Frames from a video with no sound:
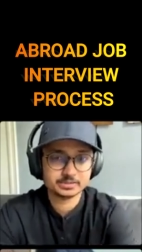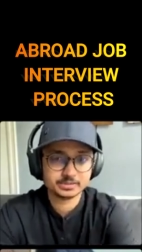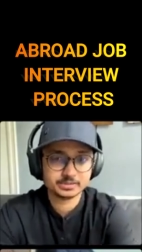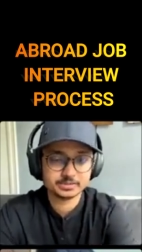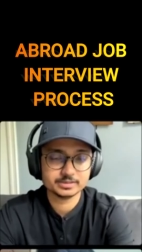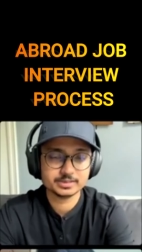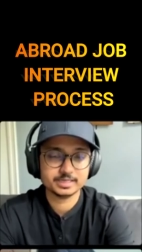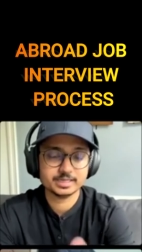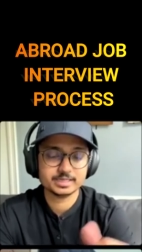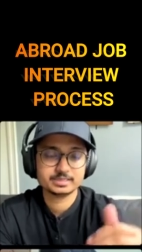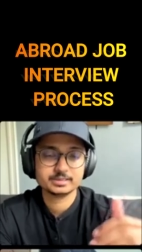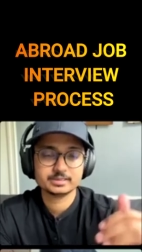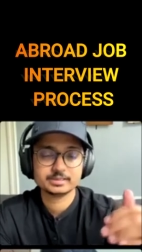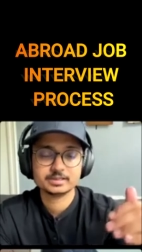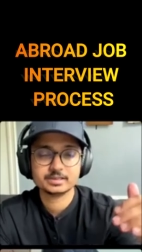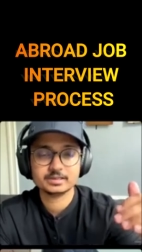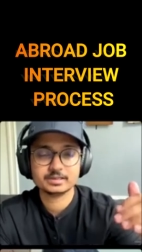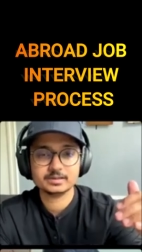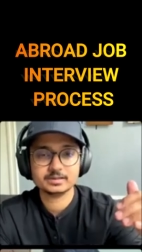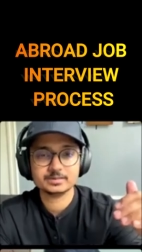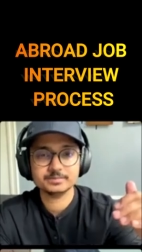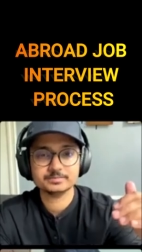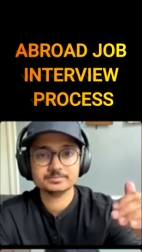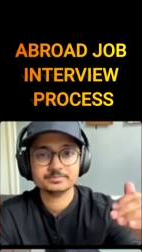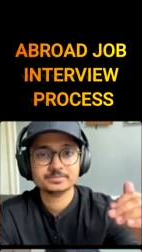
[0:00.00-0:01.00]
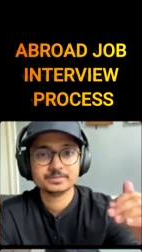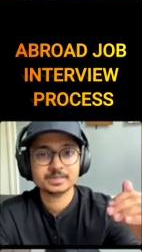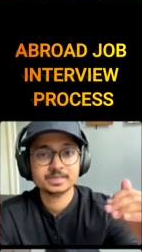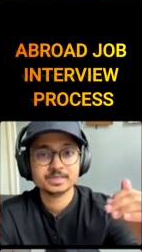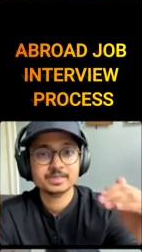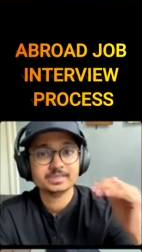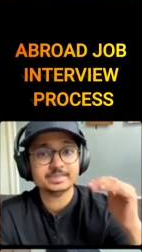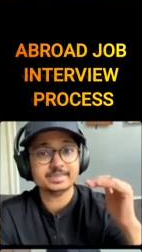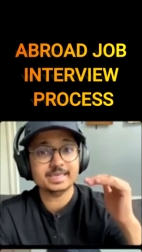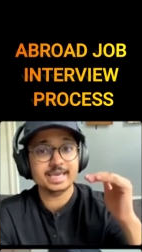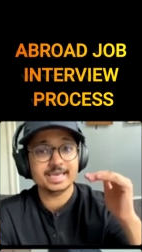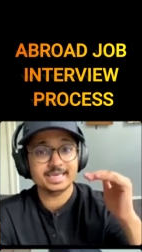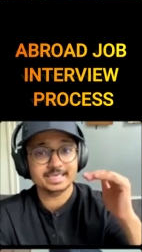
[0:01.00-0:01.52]
that
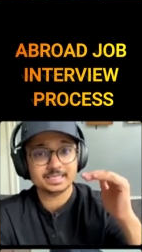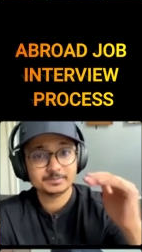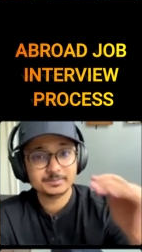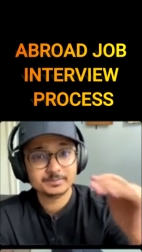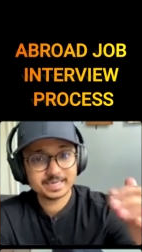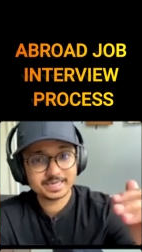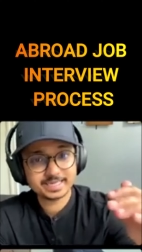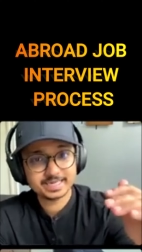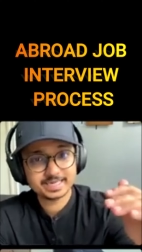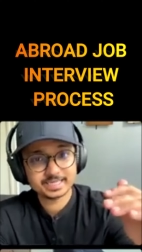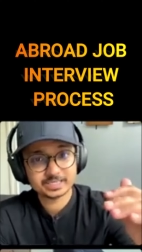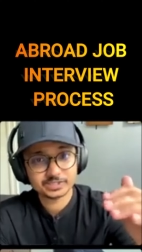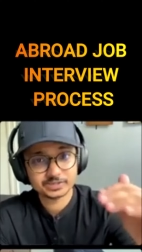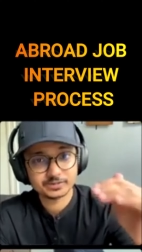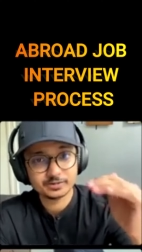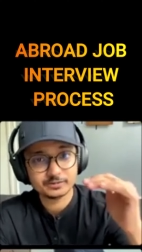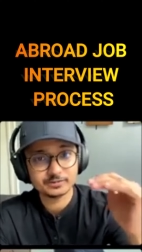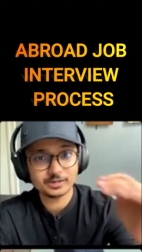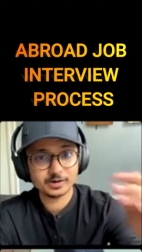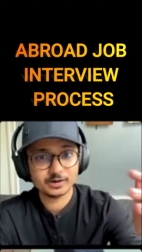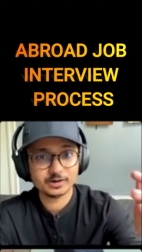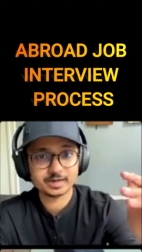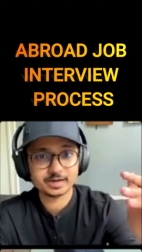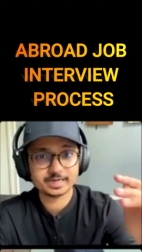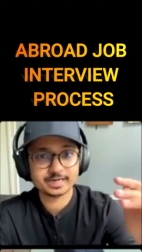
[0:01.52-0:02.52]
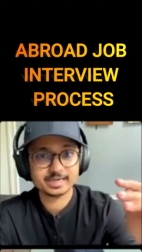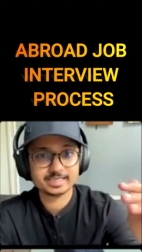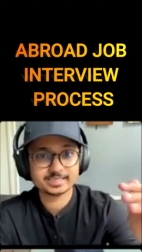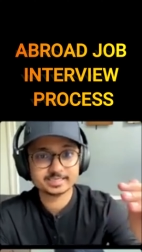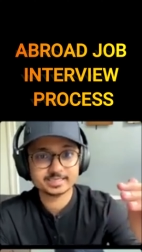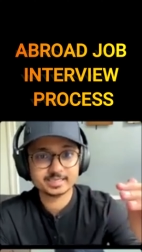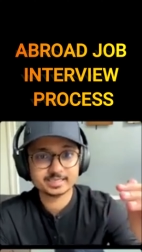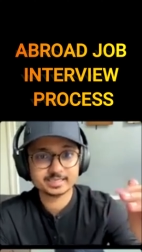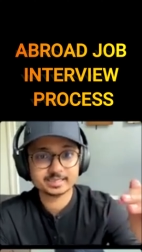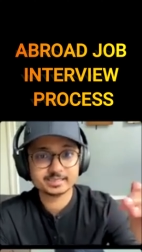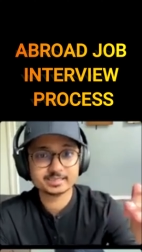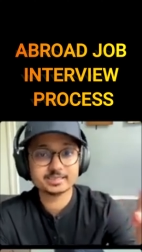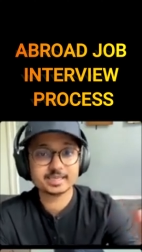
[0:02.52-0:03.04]
the expectation of the
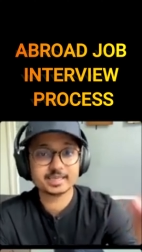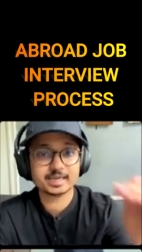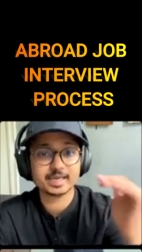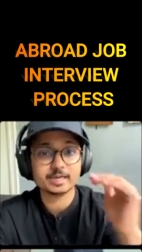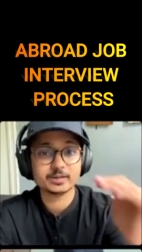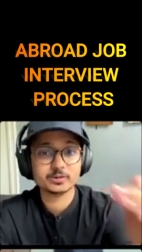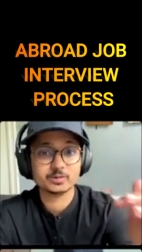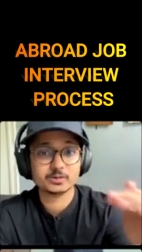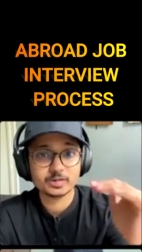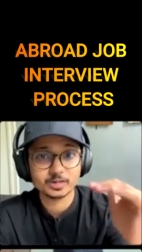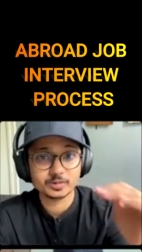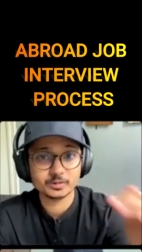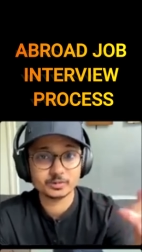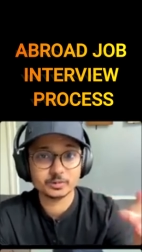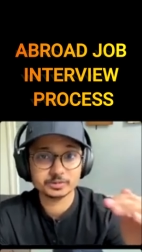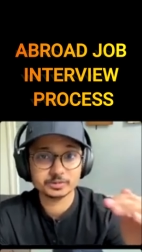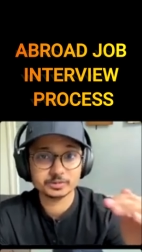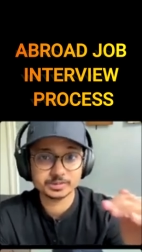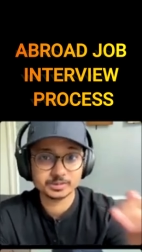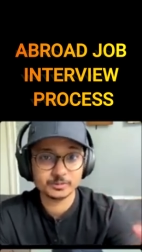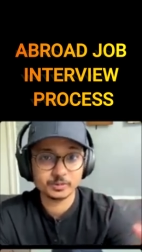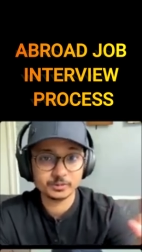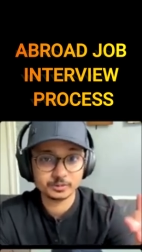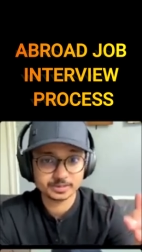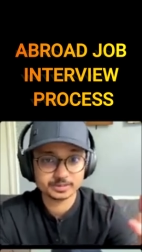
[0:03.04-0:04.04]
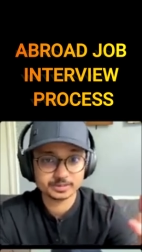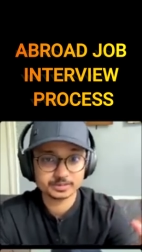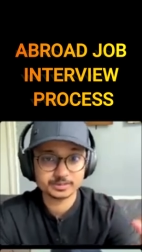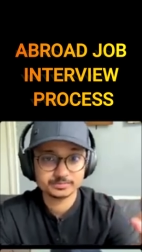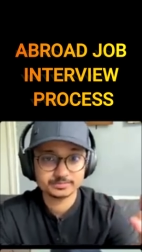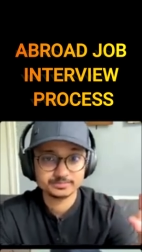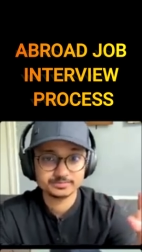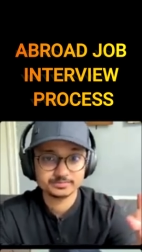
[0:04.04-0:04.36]
organization, the recruiter knows about it,